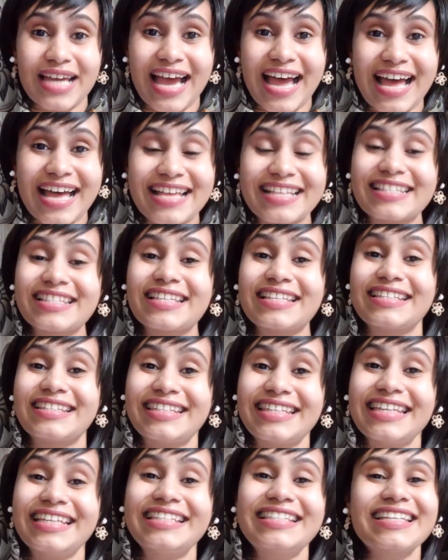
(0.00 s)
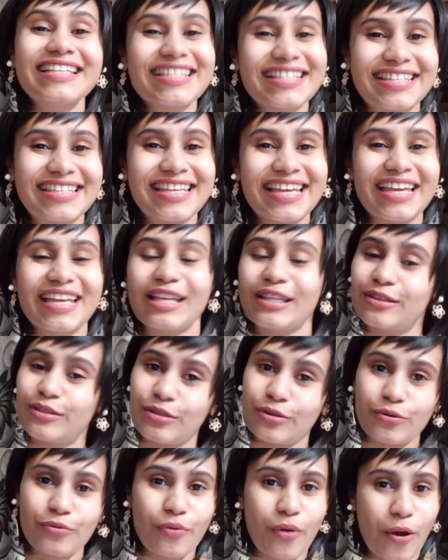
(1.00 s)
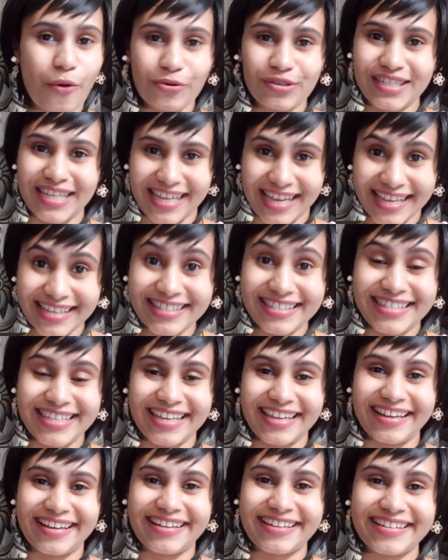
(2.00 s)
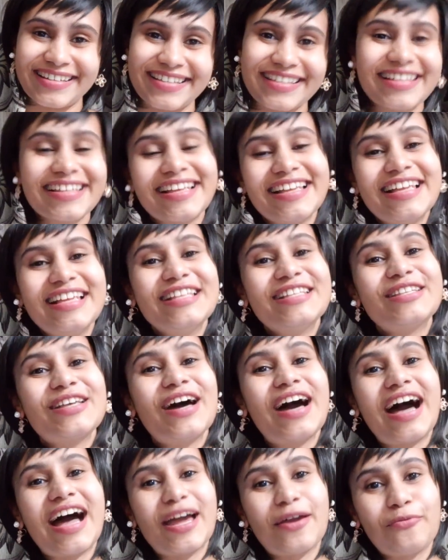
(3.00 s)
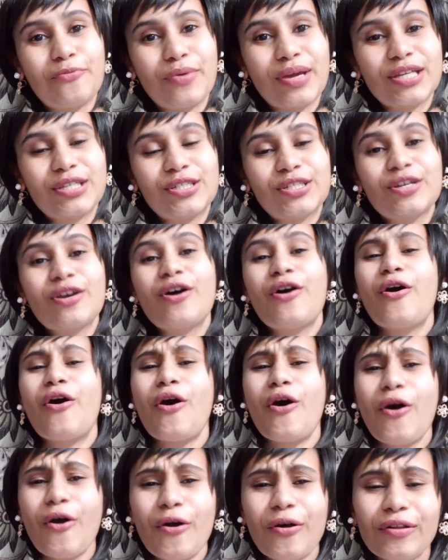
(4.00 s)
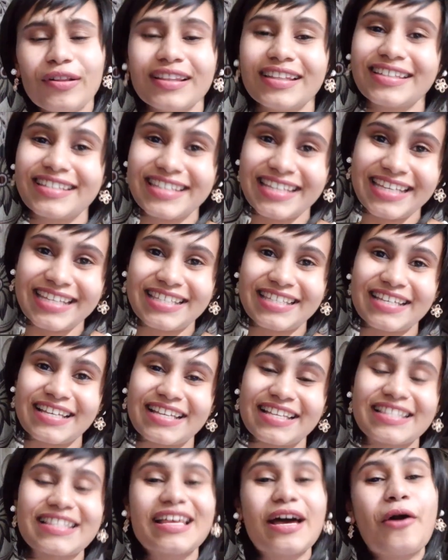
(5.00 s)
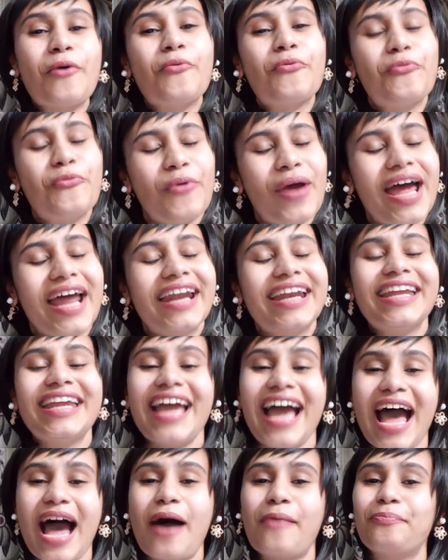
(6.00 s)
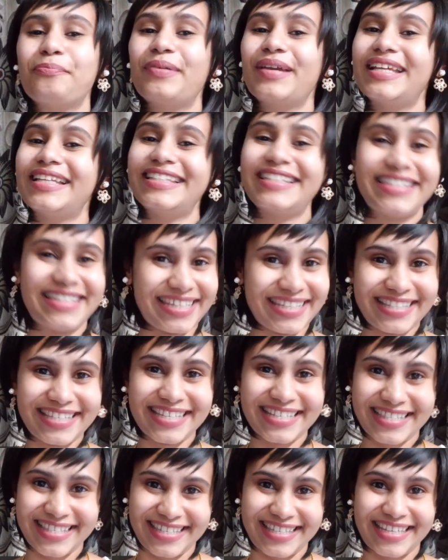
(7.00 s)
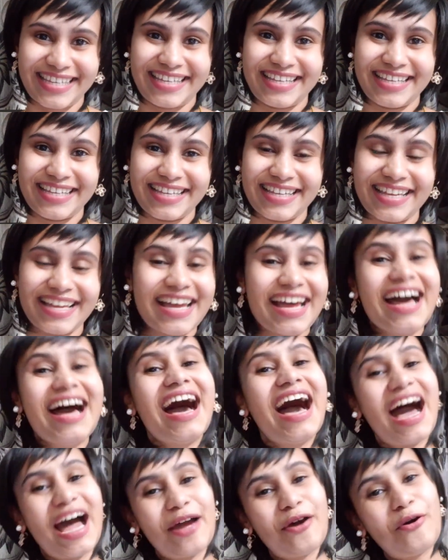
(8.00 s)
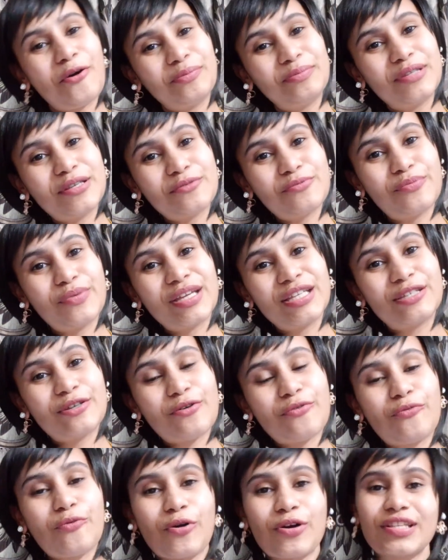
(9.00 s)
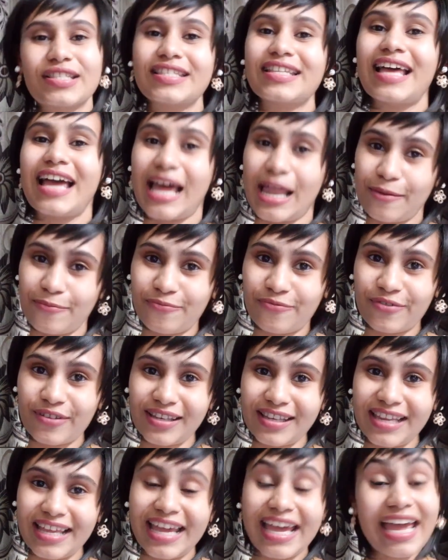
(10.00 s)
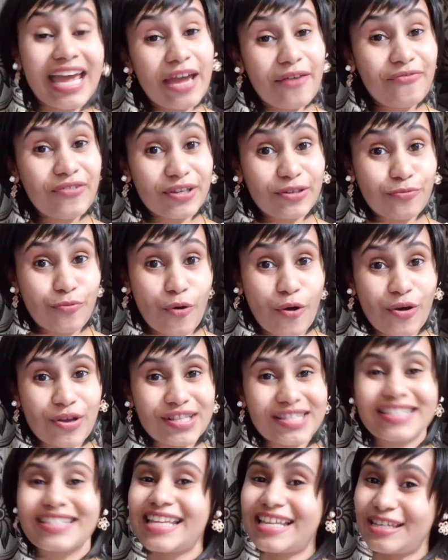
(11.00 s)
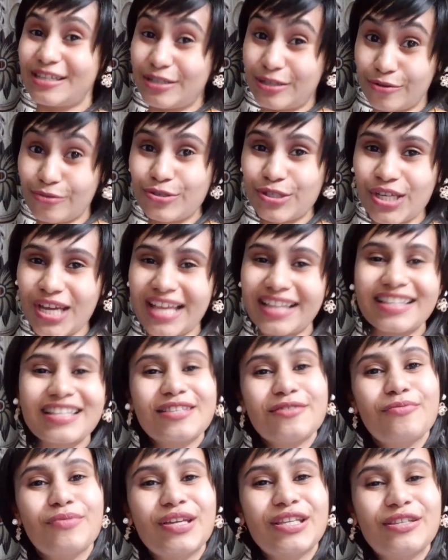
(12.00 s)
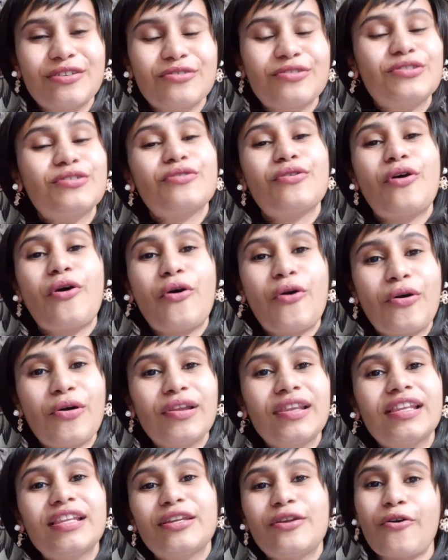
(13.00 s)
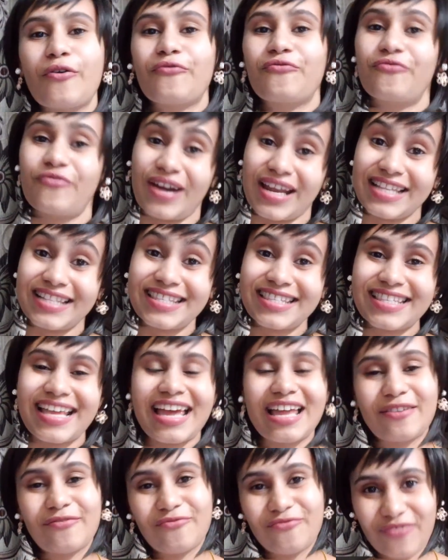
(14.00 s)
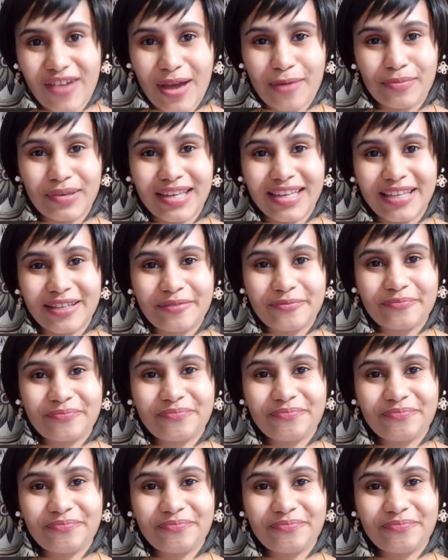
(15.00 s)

as Teachers' Day throughout India. So I wish all the teachers a very happy Teachers' Day. I hope this video was helpful. If it was, then do share this video to all your friends and family.